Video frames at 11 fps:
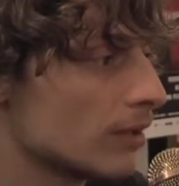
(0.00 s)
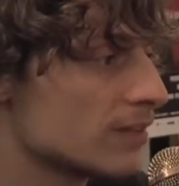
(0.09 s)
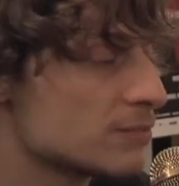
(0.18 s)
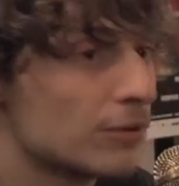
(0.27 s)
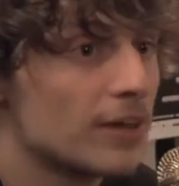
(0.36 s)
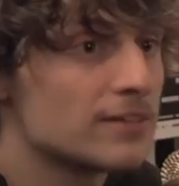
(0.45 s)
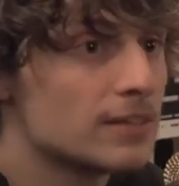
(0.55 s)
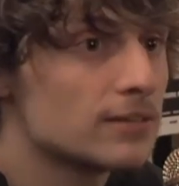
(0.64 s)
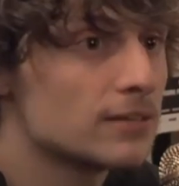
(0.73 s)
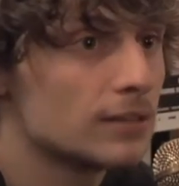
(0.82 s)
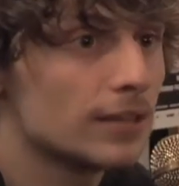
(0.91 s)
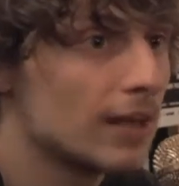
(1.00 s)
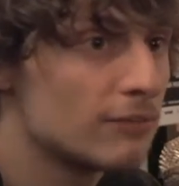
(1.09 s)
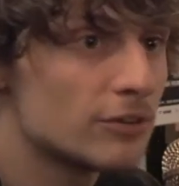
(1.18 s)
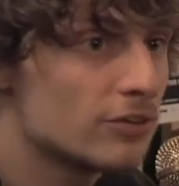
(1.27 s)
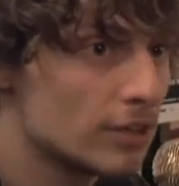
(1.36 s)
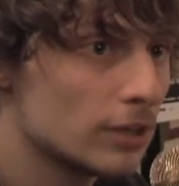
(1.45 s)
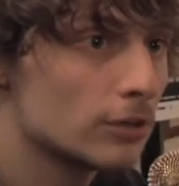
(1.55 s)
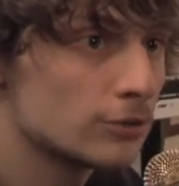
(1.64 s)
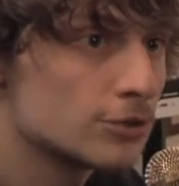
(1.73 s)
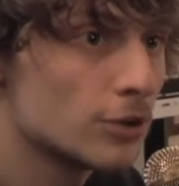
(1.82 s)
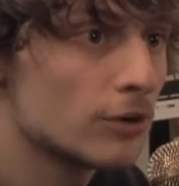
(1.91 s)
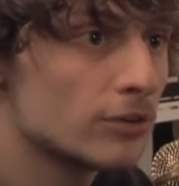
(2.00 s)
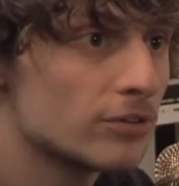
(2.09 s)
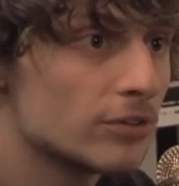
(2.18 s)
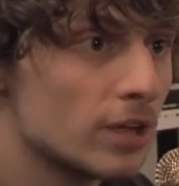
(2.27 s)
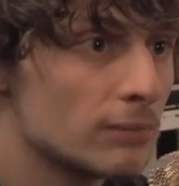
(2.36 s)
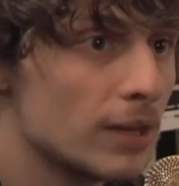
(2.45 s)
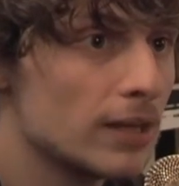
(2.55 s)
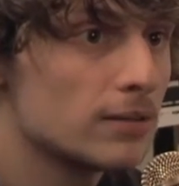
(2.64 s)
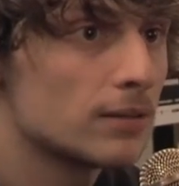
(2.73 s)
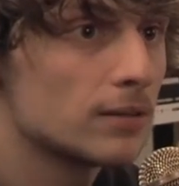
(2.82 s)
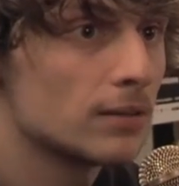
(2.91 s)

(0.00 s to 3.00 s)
is present in every single choice he made.